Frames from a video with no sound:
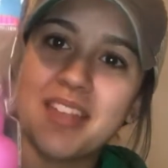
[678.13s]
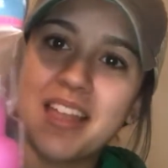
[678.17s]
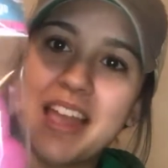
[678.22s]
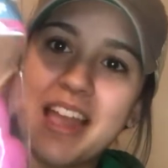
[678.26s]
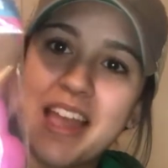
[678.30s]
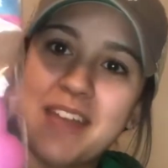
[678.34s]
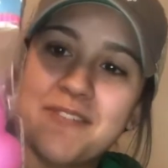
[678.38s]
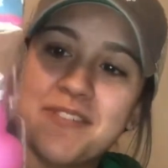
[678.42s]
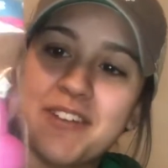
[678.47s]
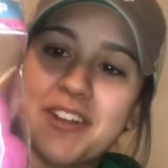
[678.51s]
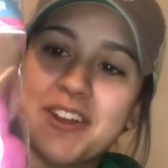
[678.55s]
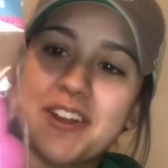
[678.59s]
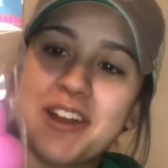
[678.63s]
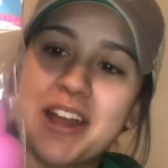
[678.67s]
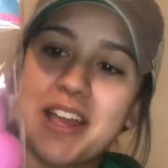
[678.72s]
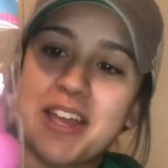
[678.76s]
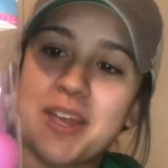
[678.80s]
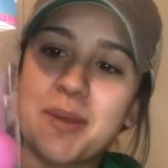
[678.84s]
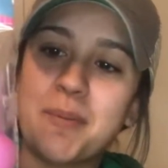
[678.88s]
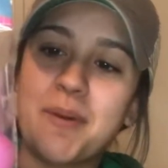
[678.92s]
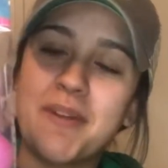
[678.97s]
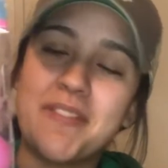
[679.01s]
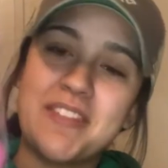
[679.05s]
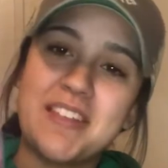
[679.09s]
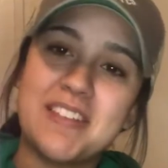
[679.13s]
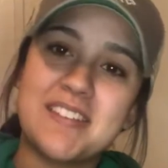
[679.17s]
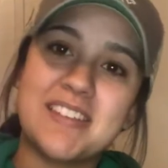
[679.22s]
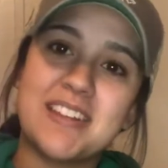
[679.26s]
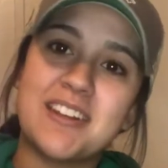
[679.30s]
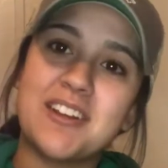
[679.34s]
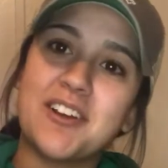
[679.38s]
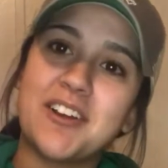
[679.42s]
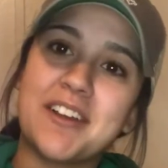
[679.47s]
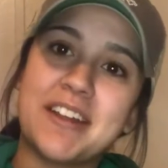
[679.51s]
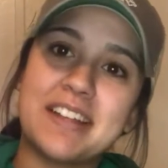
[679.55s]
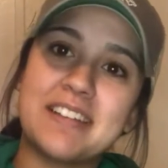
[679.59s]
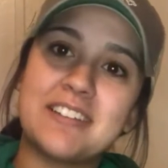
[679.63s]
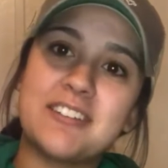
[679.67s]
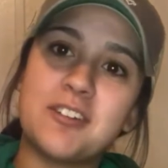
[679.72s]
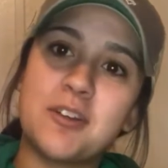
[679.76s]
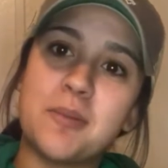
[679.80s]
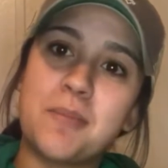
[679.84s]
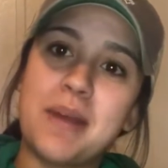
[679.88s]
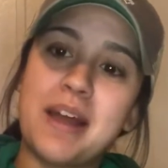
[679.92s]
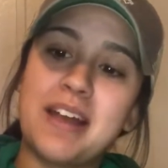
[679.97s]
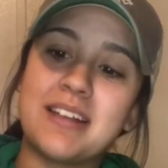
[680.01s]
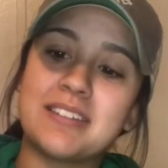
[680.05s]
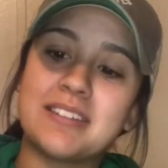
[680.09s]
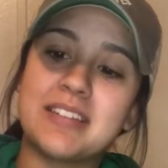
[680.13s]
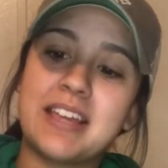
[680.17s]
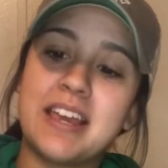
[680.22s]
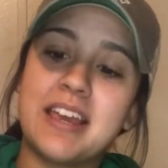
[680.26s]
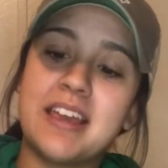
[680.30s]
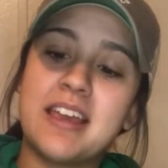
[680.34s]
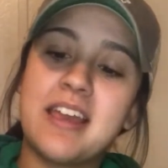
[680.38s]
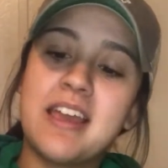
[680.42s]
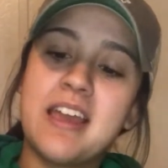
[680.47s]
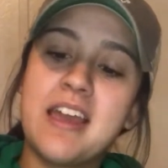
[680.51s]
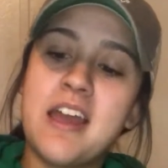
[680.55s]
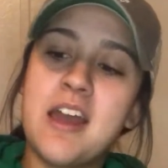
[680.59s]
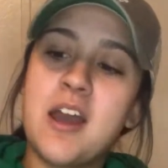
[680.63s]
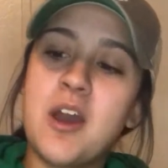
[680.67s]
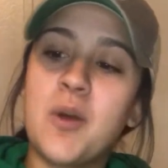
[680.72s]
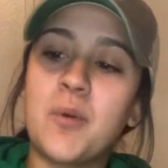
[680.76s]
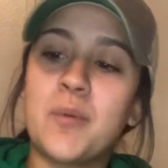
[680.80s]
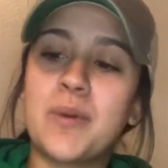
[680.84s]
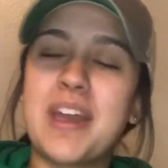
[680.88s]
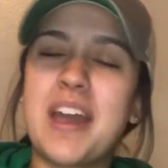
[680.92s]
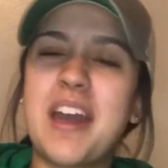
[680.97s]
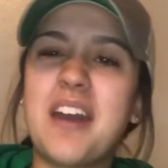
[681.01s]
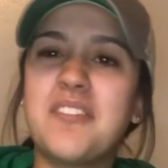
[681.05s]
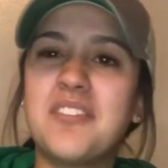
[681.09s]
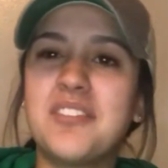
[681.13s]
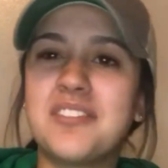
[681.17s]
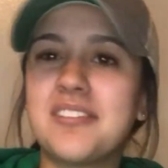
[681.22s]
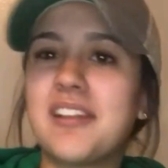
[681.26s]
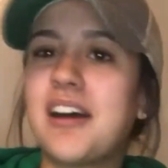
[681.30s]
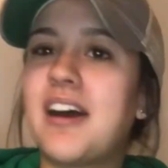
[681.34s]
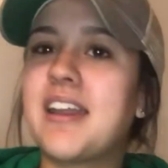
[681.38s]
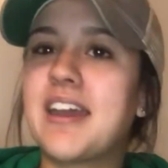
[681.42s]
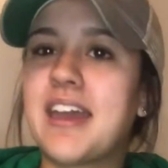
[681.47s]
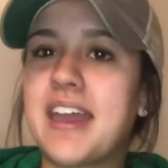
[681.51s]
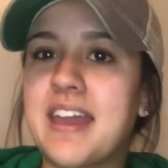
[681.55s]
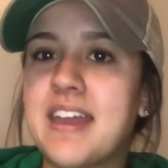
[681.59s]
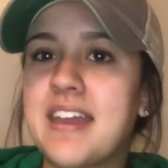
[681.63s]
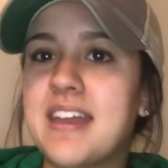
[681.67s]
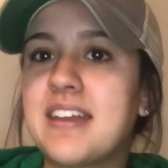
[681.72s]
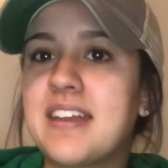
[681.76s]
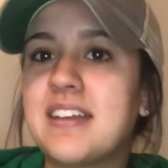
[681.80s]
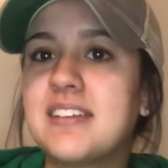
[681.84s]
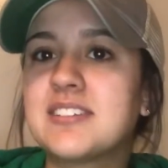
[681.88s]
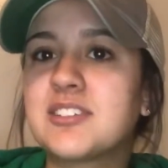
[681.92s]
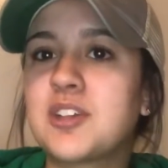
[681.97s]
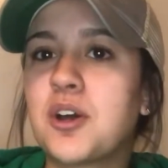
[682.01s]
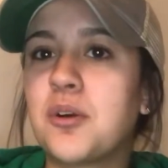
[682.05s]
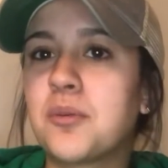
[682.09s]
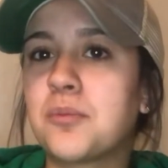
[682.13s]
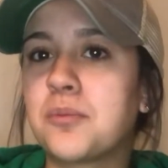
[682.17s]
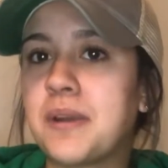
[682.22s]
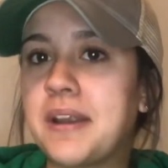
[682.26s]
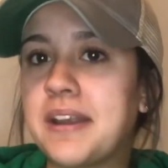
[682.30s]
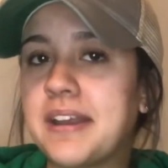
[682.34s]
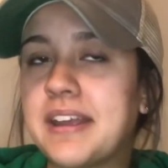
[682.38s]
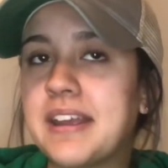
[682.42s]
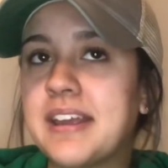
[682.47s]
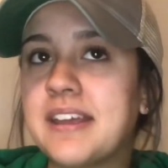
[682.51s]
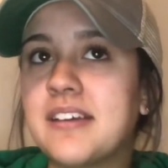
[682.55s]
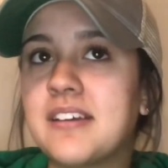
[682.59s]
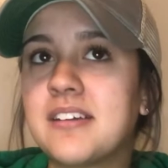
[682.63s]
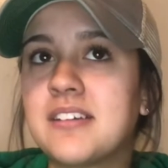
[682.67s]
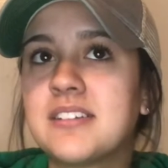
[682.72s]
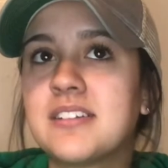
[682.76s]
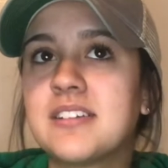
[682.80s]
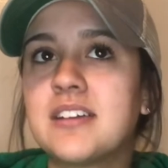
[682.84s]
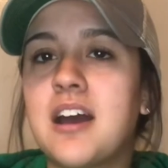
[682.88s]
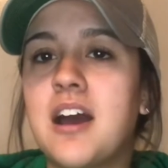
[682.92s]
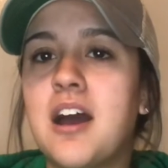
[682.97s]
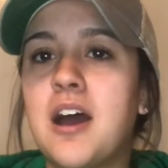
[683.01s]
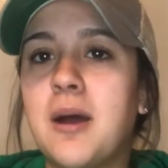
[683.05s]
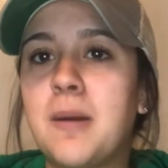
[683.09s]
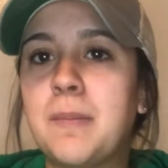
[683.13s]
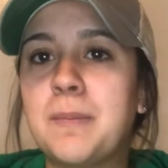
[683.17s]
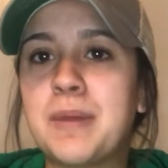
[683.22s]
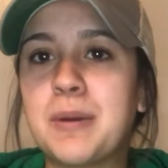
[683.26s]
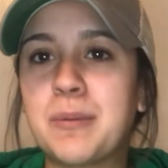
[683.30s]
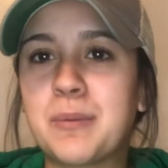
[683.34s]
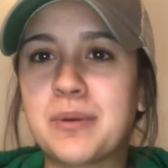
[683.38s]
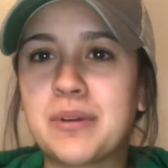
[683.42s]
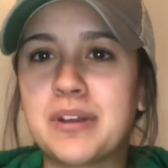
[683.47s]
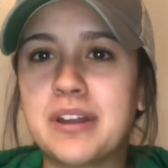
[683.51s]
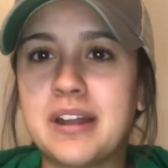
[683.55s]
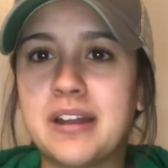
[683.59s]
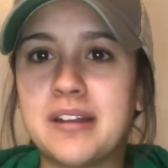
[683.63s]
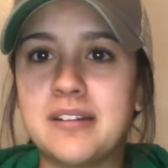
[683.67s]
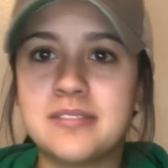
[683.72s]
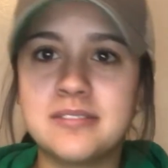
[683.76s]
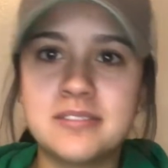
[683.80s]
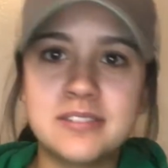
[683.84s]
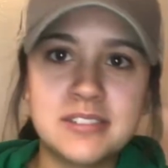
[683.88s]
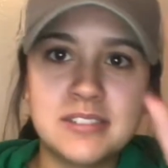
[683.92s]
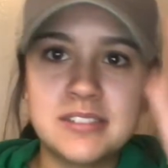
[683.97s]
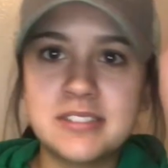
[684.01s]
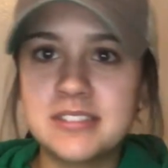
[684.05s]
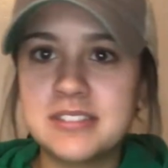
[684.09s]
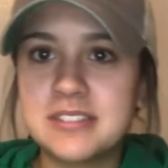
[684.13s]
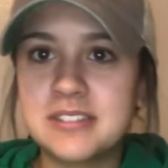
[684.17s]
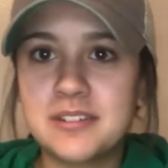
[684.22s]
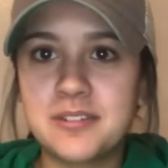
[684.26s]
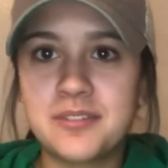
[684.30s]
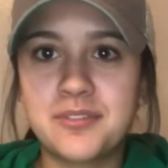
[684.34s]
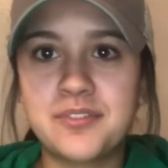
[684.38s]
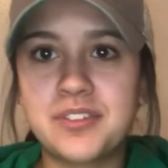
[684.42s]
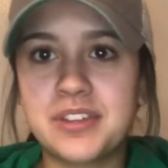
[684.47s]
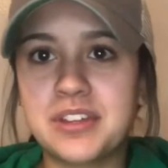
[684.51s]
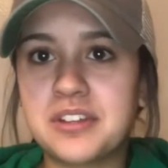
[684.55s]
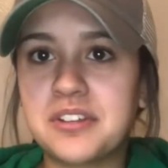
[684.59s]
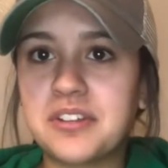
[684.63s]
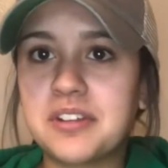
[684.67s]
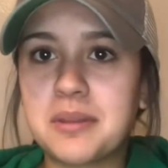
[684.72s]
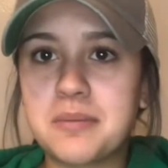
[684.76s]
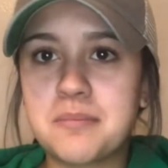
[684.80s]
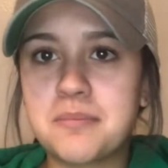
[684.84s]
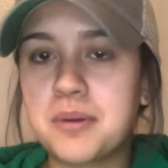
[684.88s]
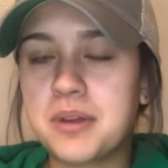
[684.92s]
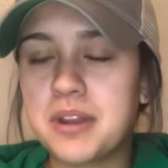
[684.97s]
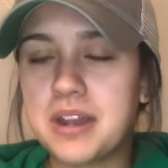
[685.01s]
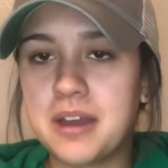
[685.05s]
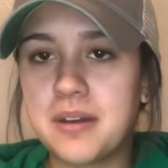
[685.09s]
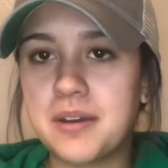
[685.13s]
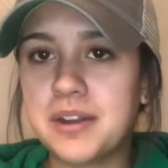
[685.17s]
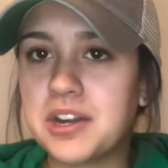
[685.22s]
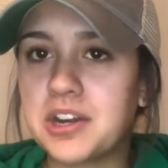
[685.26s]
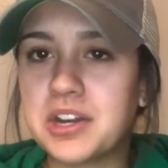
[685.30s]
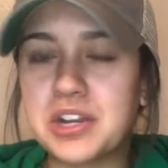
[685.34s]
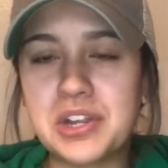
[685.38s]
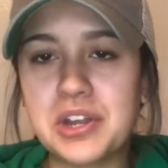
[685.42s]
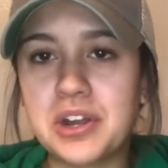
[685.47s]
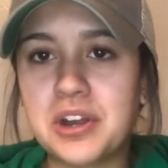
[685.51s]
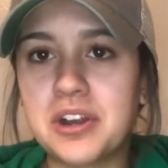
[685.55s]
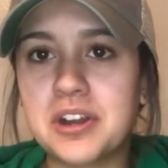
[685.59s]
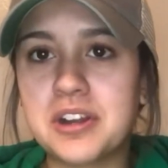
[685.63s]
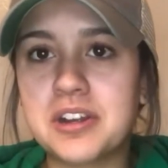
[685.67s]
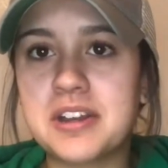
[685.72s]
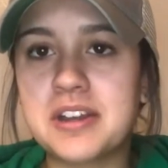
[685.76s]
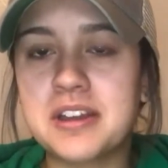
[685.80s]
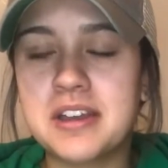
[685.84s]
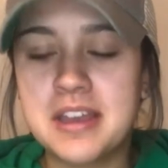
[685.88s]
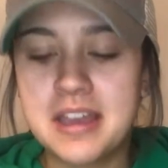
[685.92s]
I figured I could put these in her Easter basket. We have a lot of eggs already um, that we're gonna fill and put out in our yard.